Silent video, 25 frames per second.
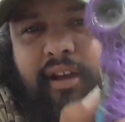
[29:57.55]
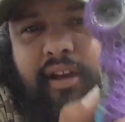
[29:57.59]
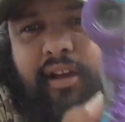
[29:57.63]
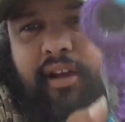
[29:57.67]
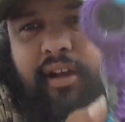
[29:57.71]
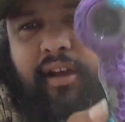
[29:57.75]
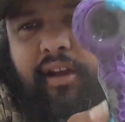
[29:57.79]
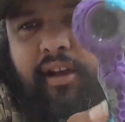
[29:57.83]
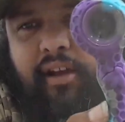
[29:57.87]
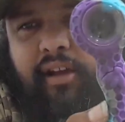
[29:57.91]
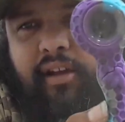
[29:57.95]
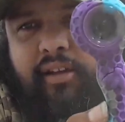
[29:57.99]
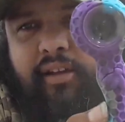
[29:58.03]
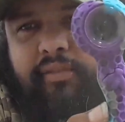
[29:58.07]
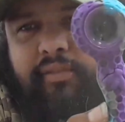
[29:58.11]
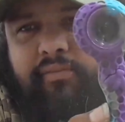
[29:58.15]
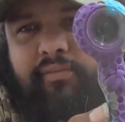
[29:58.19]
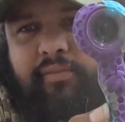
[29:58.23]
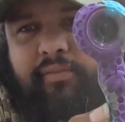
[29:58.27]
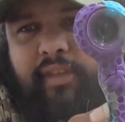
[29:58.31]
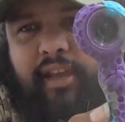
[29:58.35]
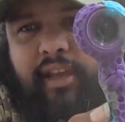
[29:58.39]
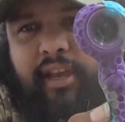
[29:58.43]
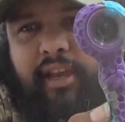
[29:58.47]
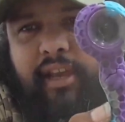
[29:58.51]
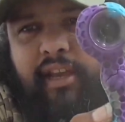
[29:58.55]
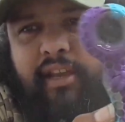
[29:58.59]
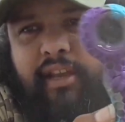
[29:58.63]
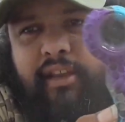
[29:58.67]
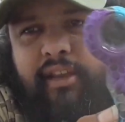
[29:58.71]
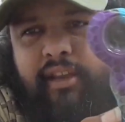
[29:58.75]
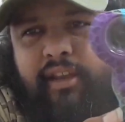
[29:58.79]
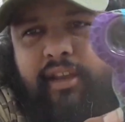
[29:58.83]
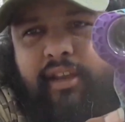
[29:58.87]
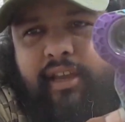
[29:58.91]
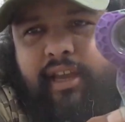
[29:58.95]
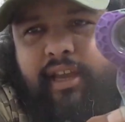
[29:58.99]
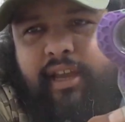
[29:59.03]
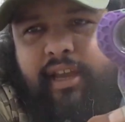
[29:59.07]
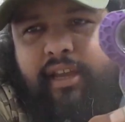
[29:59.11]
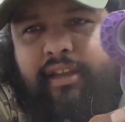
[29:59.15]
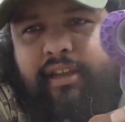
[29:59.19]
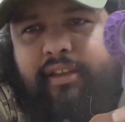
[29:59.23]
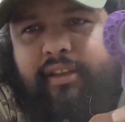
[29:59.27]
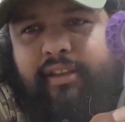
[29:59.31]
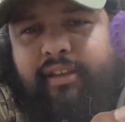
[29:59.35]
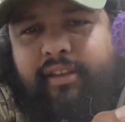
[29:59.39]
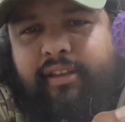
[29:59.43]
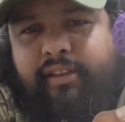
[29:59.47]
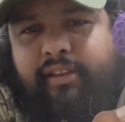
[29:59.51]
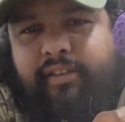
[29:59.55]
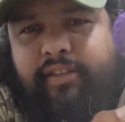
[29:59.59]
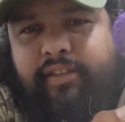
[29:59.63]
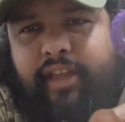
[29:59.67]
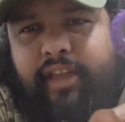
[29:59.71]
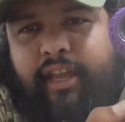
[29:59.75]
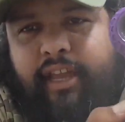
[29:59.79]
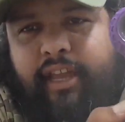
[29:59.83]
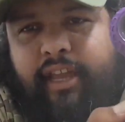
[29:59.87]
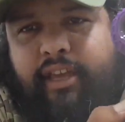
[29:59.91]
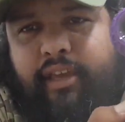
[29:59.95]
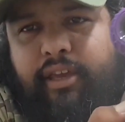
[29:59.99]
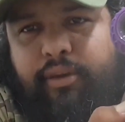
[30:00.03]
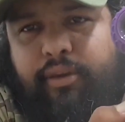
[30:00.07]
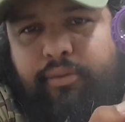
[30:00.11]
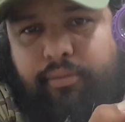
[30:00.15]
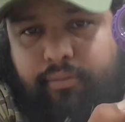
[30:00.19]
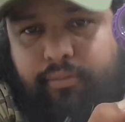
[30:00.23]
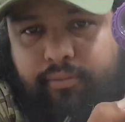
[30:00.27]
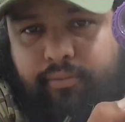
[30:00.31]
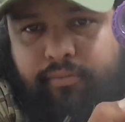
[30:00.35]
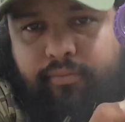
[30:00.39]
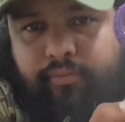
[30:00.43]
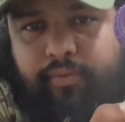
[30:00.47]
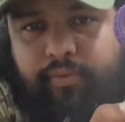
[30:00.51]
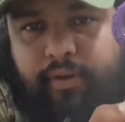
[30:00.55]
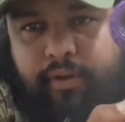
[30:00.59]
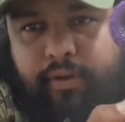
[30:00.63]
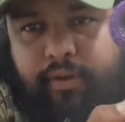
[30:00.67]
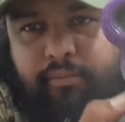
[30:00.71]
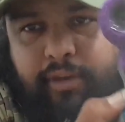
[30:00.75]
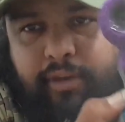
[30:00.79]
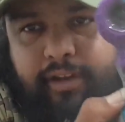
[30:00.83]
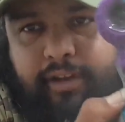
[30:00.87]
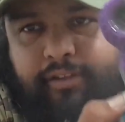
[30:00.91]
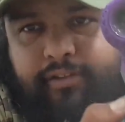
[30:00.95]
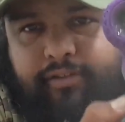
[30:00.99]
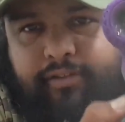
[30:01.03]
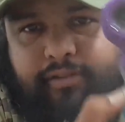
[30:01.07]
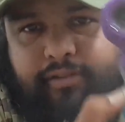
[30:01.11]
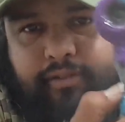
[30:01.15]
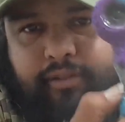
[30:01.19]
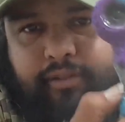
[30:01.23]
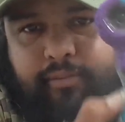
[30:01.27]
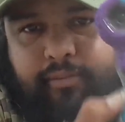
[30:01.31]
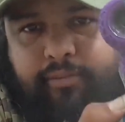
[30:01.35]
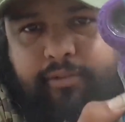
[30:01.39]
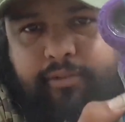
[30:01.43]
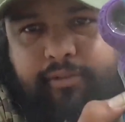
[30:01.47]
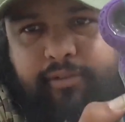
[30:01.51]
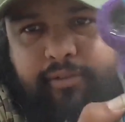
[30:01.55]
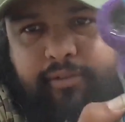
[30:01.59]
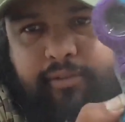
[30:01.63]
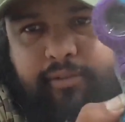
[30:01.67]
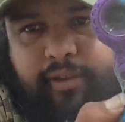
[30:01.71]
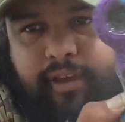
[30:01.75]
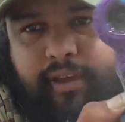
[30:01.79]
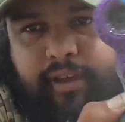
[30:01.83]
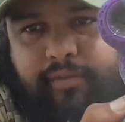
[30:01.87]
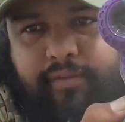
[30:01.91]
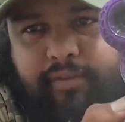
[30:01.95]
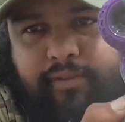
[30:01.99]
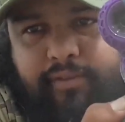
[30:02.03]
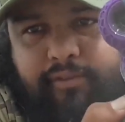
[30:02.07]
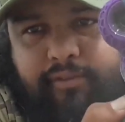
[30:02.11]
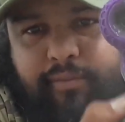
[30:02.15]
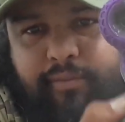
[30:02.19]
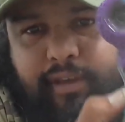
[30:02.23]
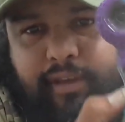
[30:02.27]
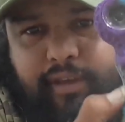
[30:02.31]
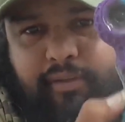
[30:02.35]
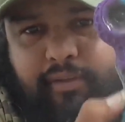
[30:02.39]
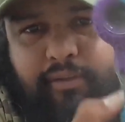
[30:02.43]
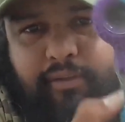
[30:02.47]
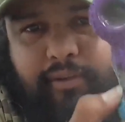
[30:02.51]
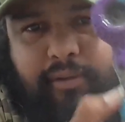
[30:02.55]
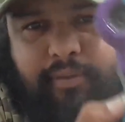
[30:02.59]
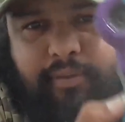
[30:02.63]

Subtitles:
And again, thank you very much to the person who gave this to me. You know